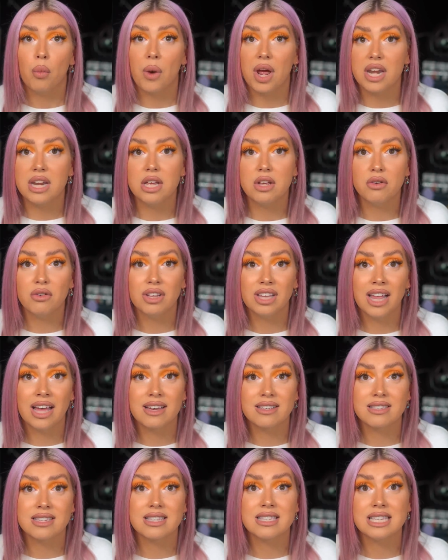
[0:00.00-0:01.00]
When he
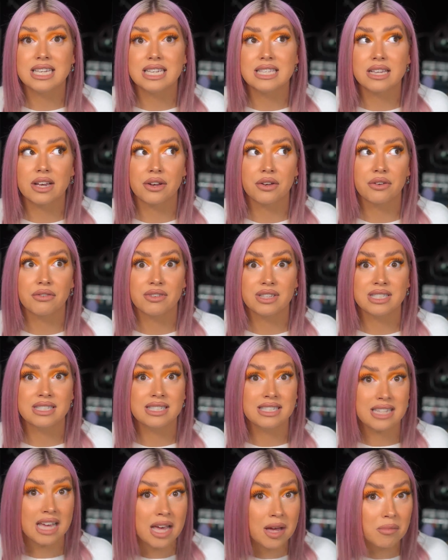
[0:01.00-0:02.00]
realises he's out of his
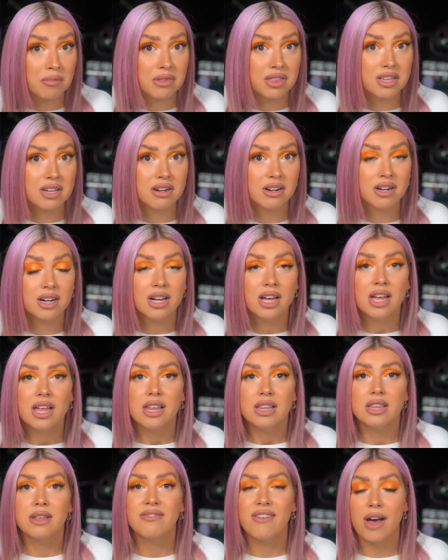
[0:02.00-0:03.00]
depth here,
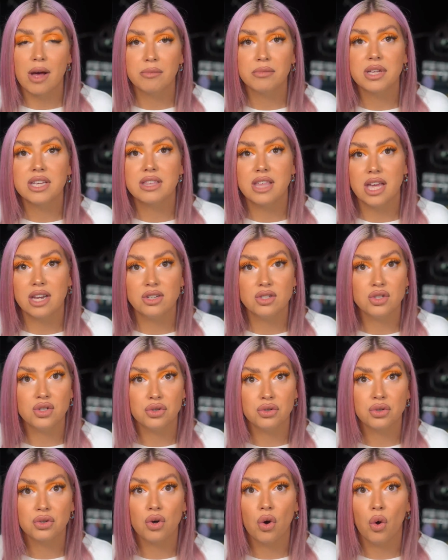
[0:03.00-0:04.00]
the family then
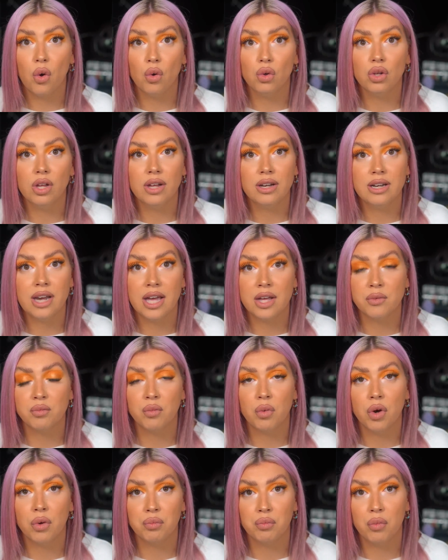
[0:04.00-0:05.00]
do call nine
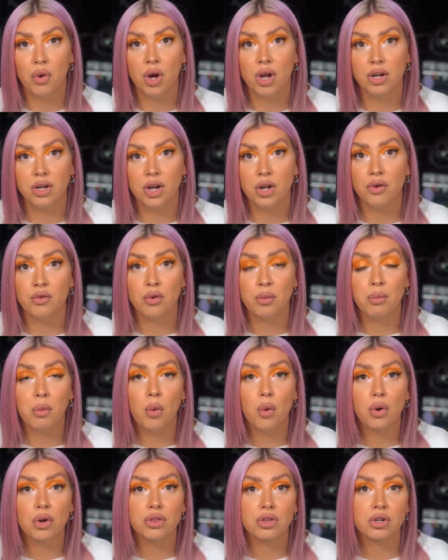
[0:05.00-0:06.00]
one one and
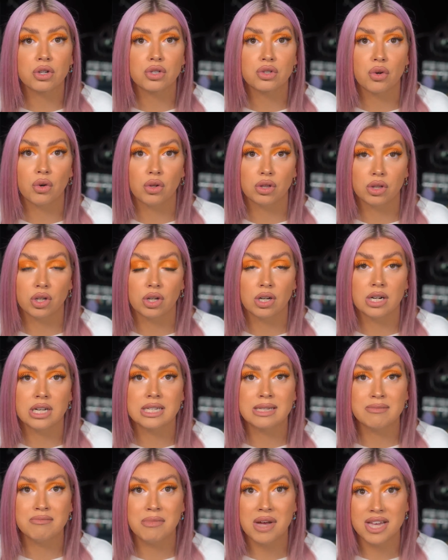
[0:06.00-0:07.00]
report their toddler
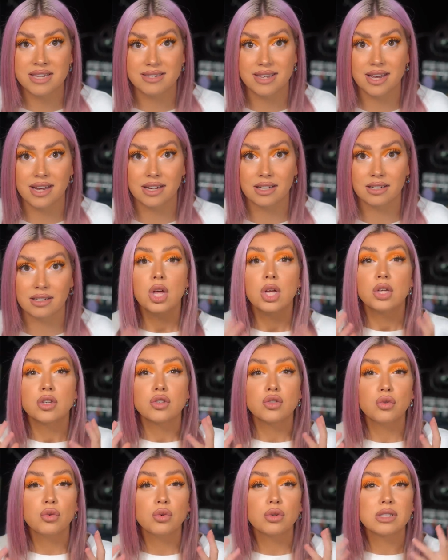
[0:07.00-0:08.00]
is missing.
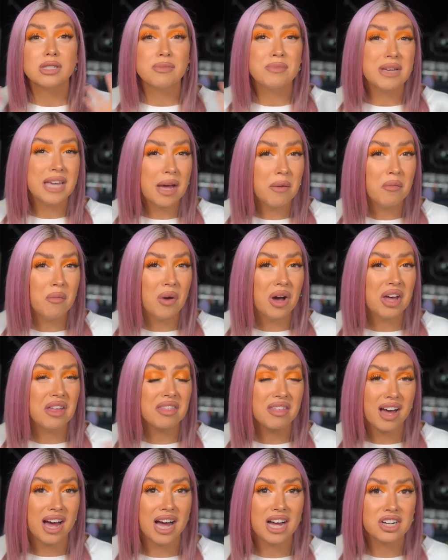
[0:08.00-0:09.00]
So to begin
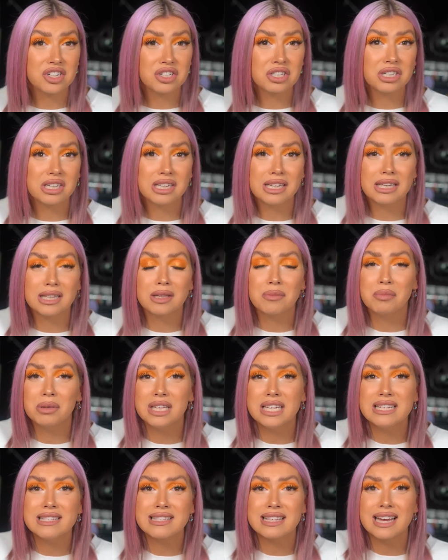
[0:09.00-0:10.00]
with, actually the
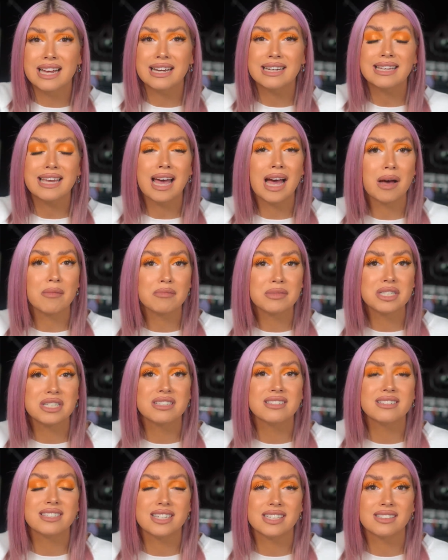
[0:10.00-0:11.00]
police in
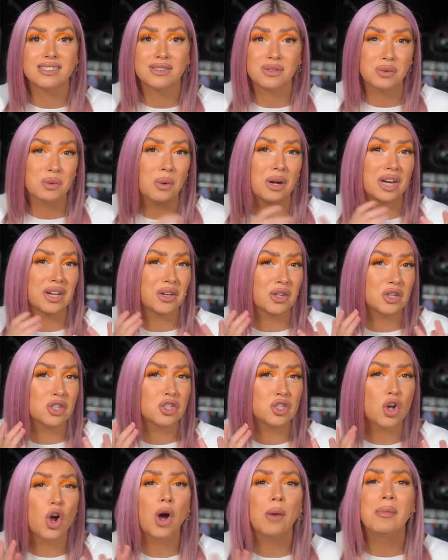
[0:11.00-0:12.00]
Camden did quite a
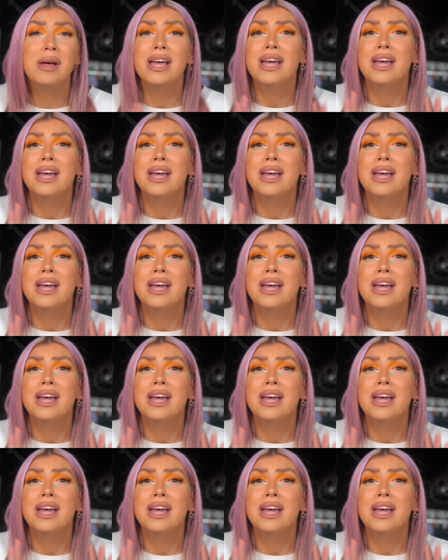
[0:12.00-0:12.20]
good job.